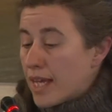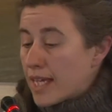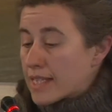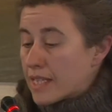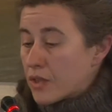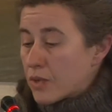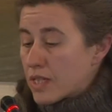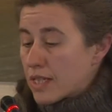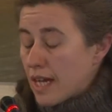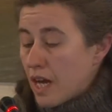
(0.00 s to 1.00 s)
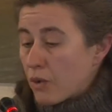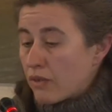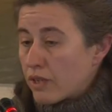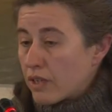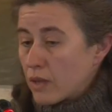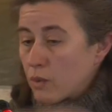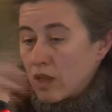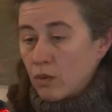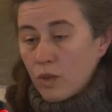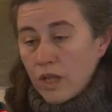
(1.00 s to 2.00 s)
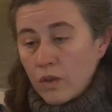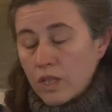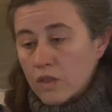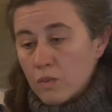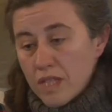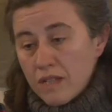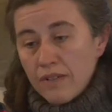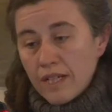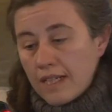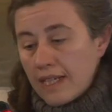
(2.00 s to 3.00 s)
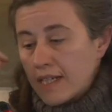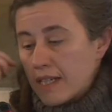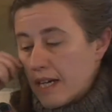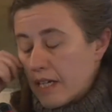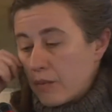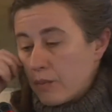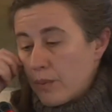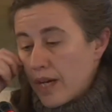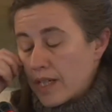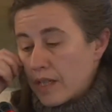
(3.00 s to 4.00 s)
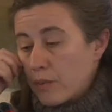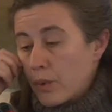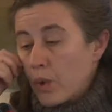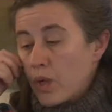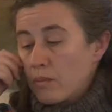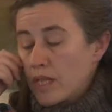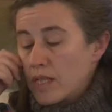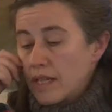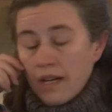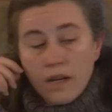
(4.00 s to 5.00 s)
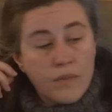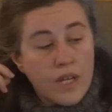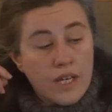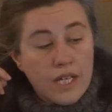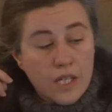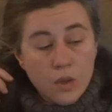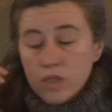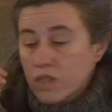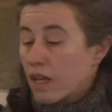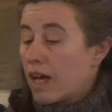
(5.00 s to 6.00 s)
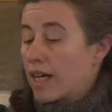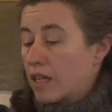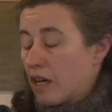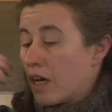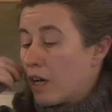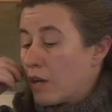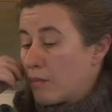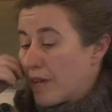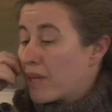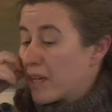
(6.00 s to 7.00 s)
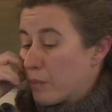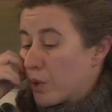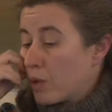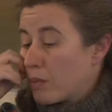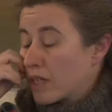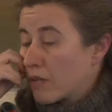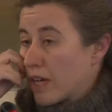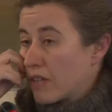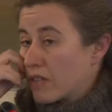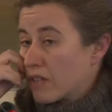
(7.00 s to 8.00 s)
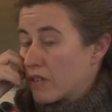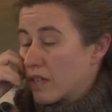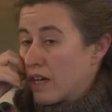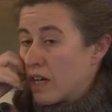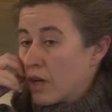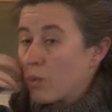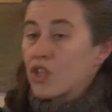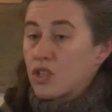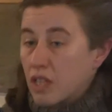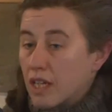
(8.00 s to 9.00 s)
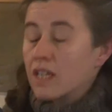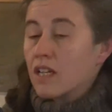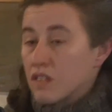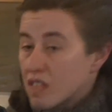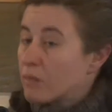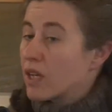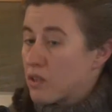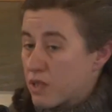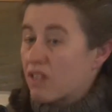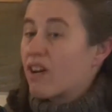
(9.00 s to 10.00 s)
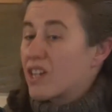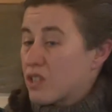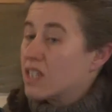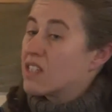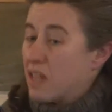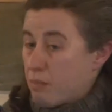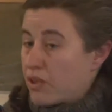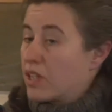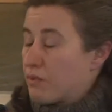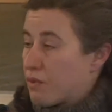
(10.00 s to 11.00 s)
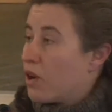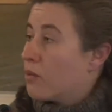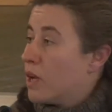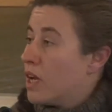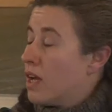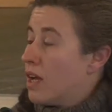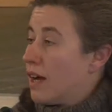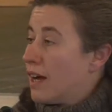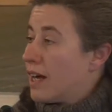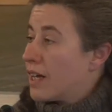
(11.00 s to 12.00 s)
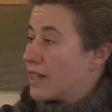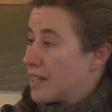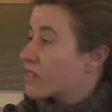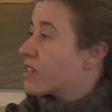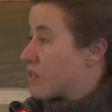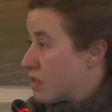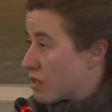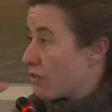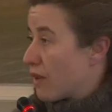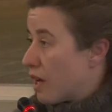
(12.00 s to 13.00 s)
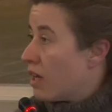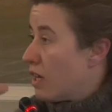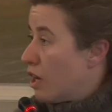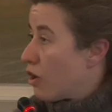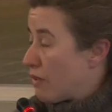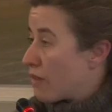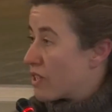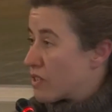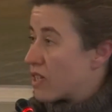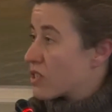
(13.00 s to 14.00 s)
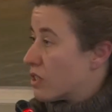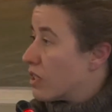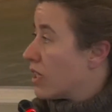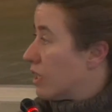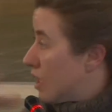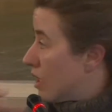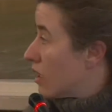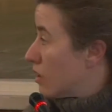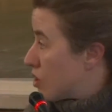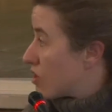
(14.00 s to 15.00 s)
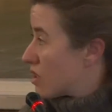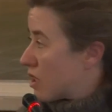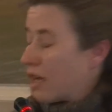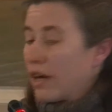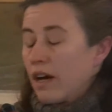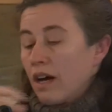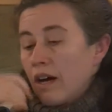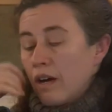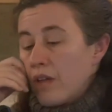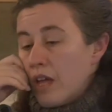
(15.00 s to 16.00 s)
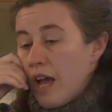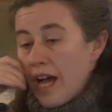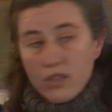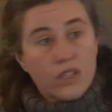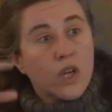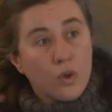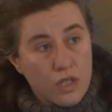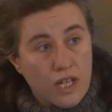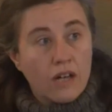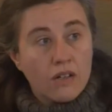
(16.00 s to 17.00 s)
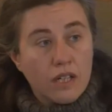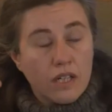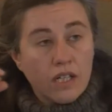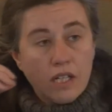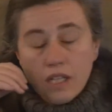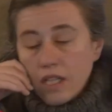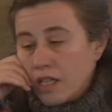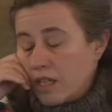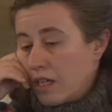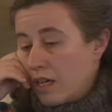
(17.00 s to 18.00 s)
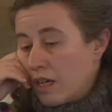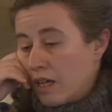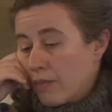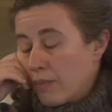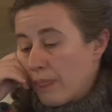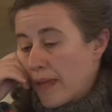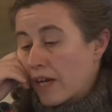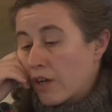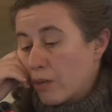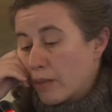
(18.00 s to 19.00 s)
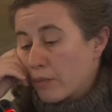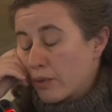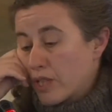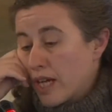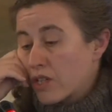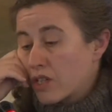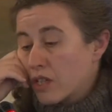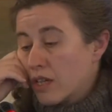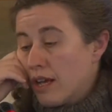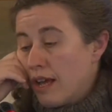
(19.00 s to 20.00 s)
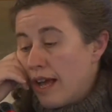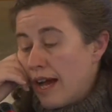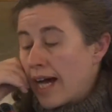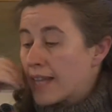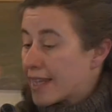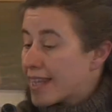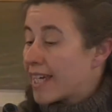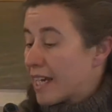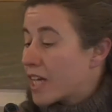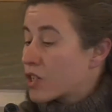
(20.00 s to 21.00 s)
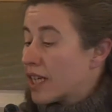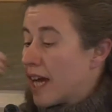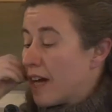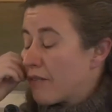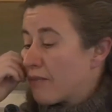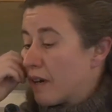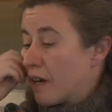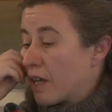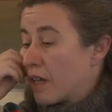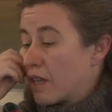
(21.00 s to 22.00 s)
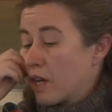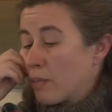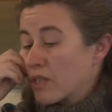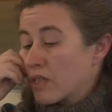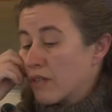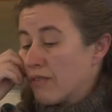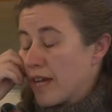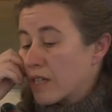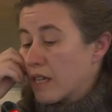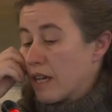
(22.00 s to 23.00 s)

It's interesting, however, then when we look specifically at unemployment, it looks like maybe an employment crisis, which in some countries are actually separate from the existence of of a recession and just a slowdown in economic production, that they can actually have the opposite effect.